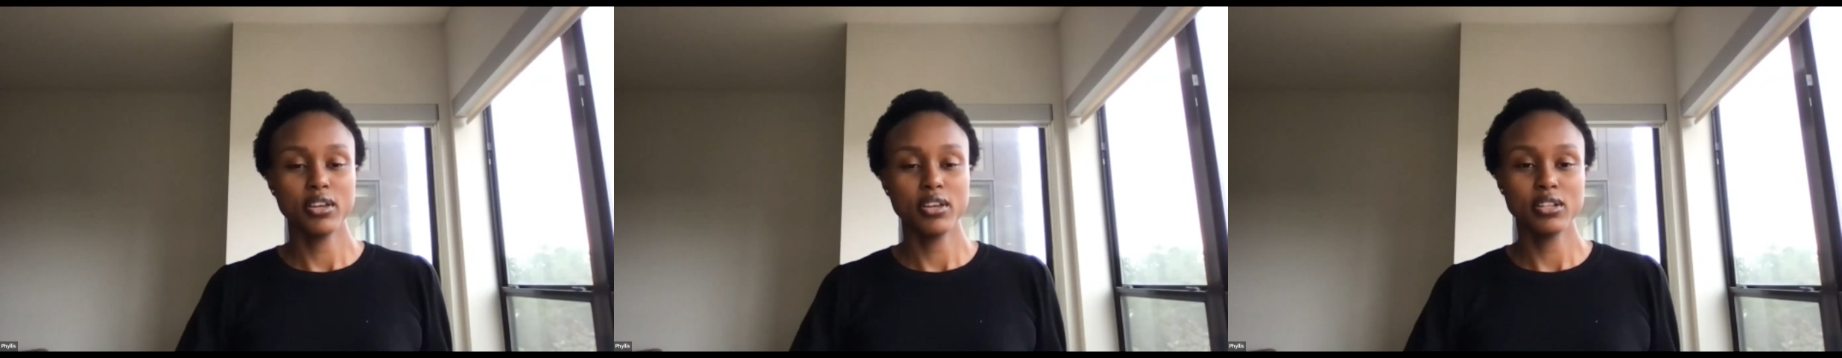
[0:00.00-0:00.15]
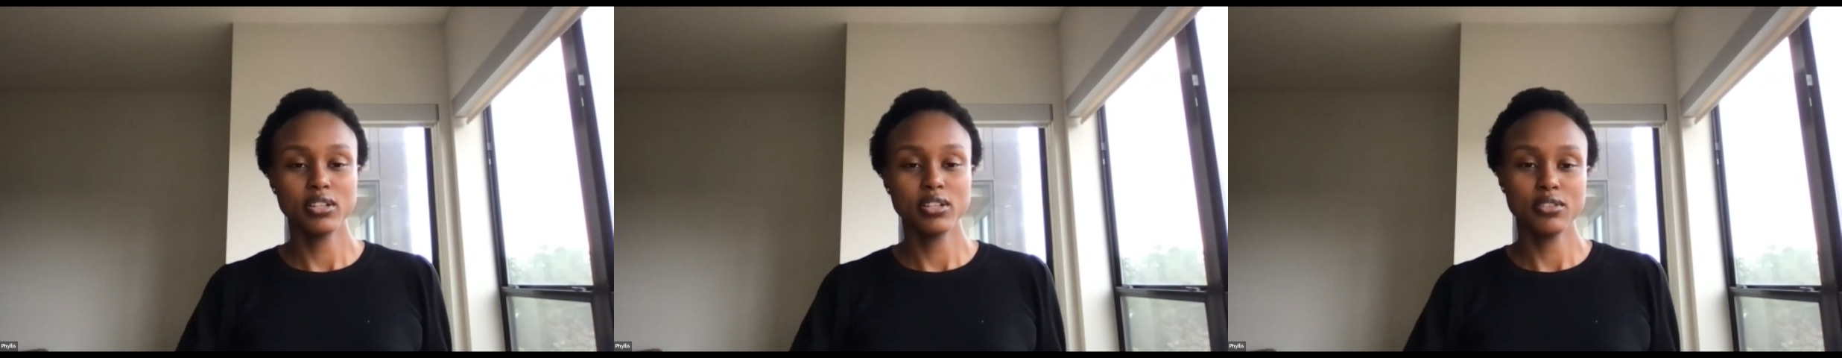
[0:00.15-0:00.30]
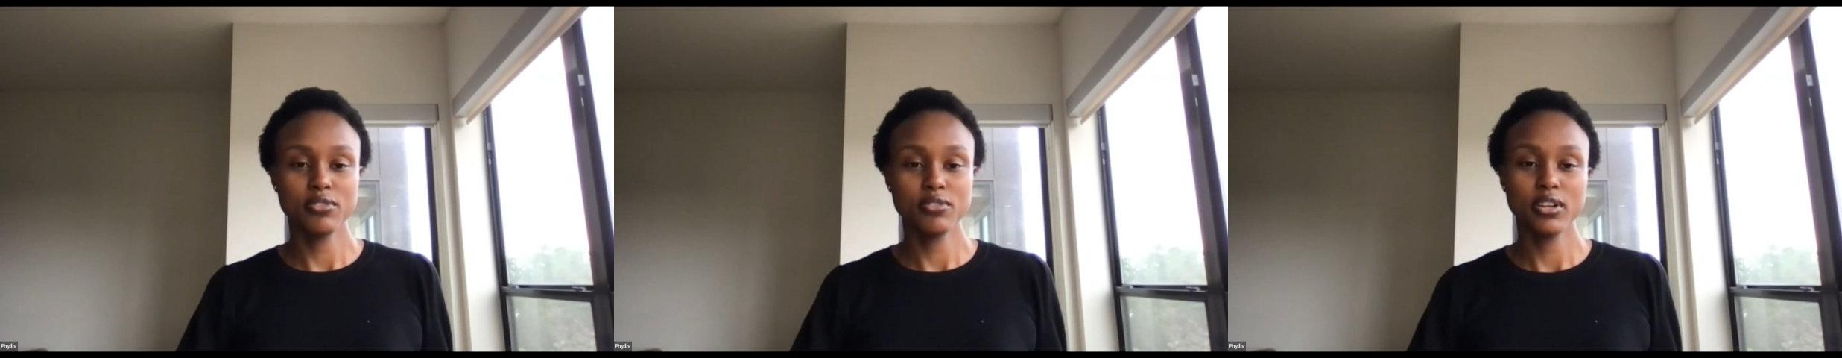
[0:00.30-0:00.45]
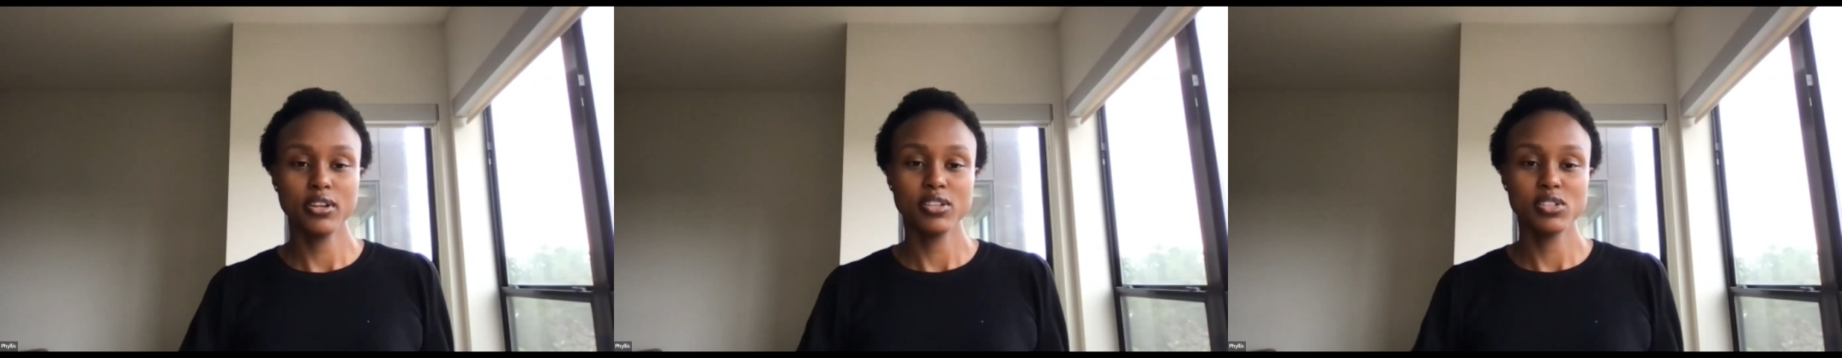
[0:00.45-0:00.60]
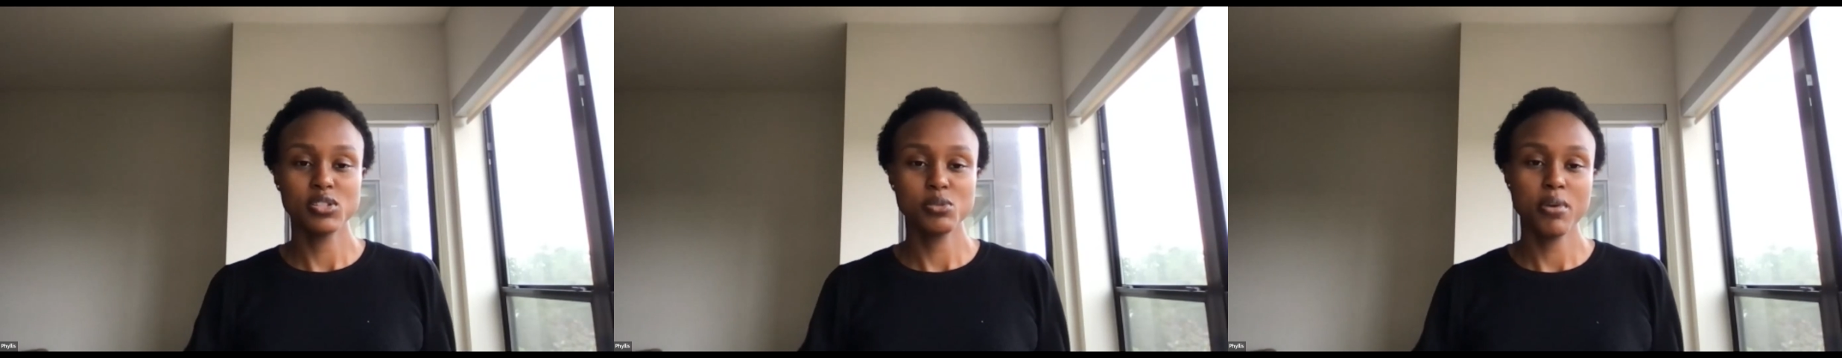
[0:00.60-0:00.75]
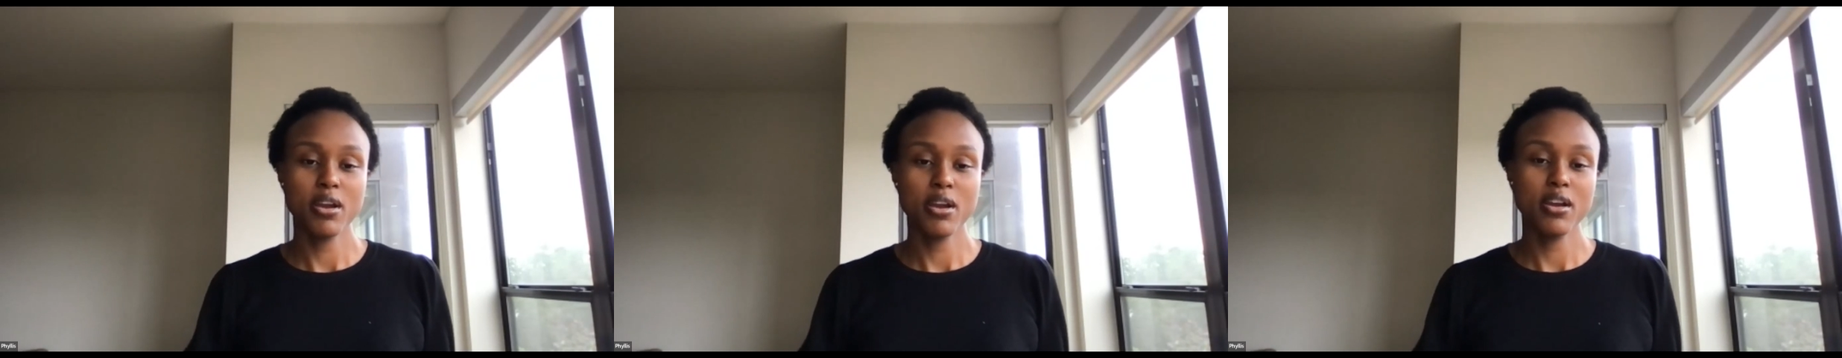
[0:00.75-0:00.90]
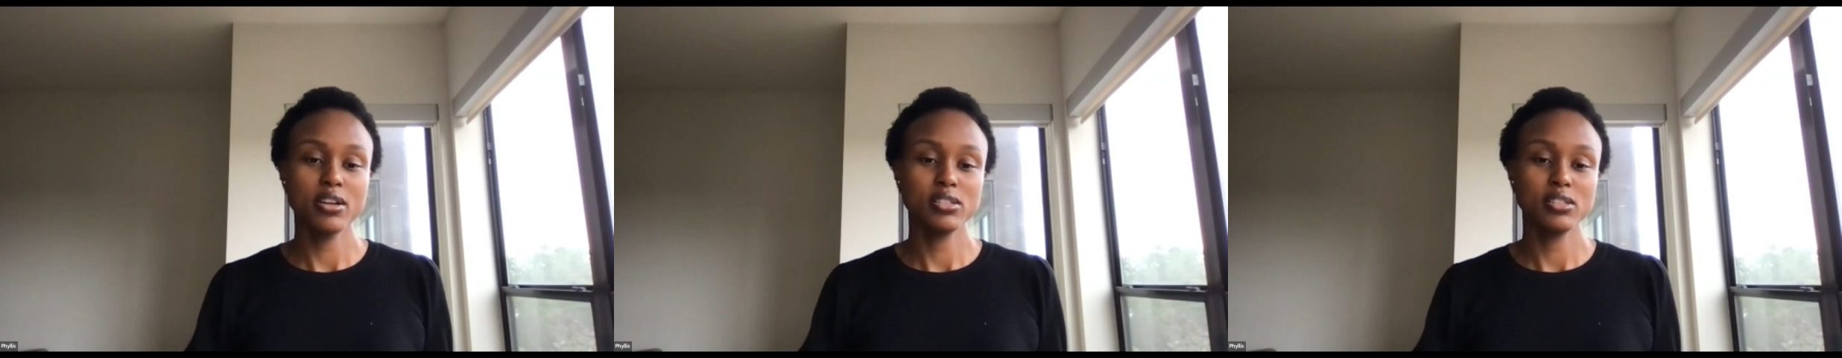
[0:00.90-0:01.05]
a different
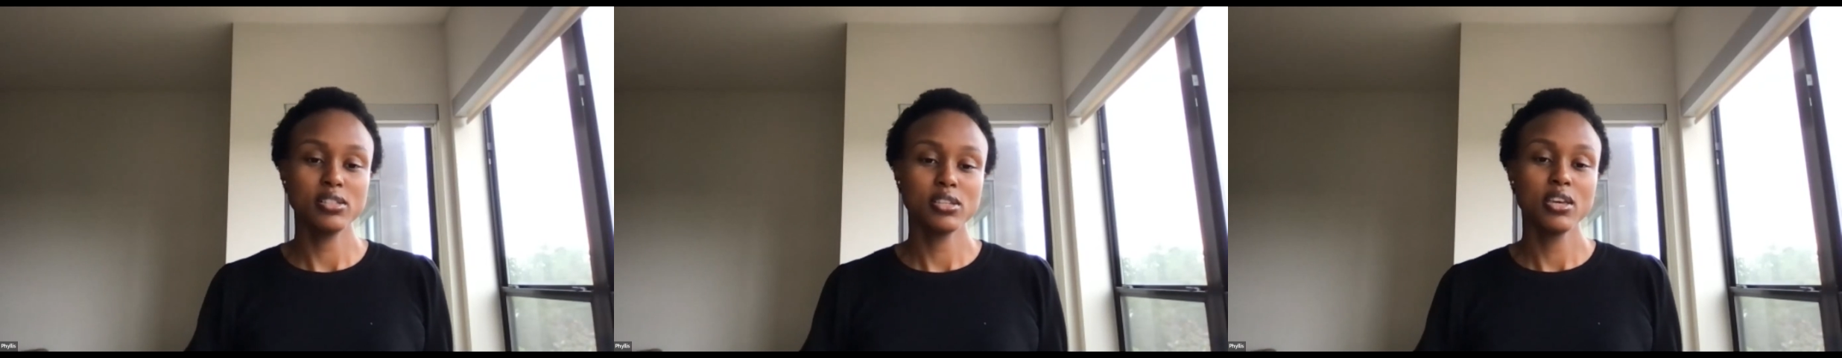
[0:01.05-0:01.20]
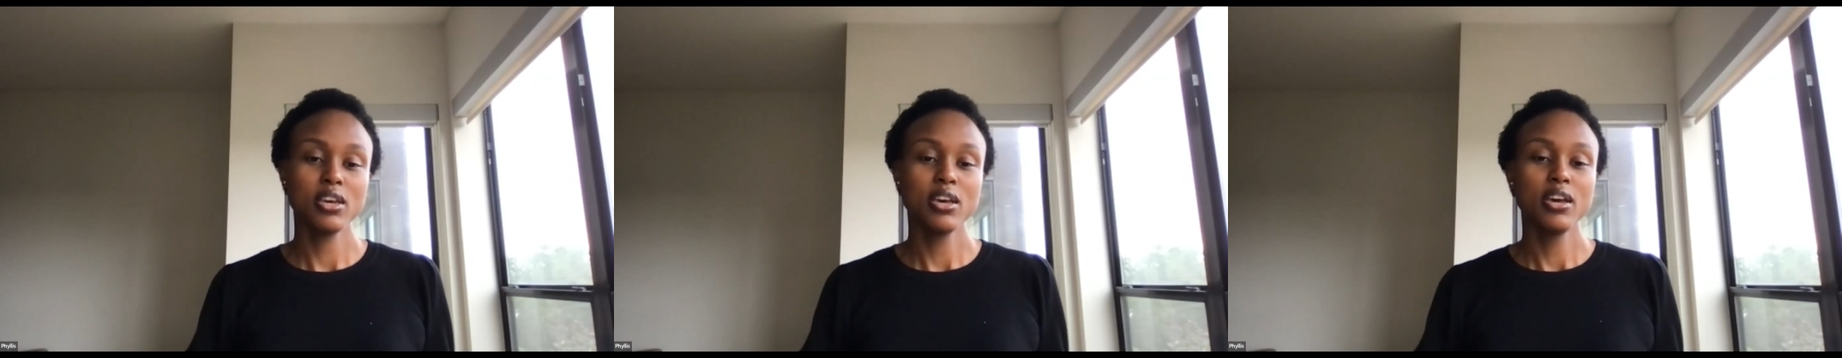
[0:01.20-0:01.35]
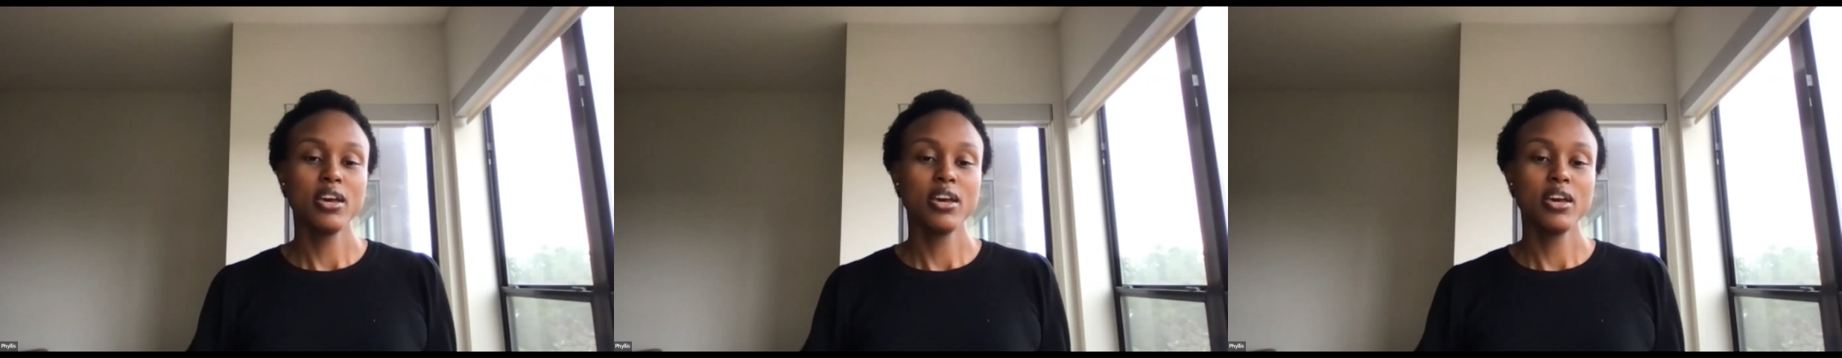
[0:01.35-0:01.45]
experience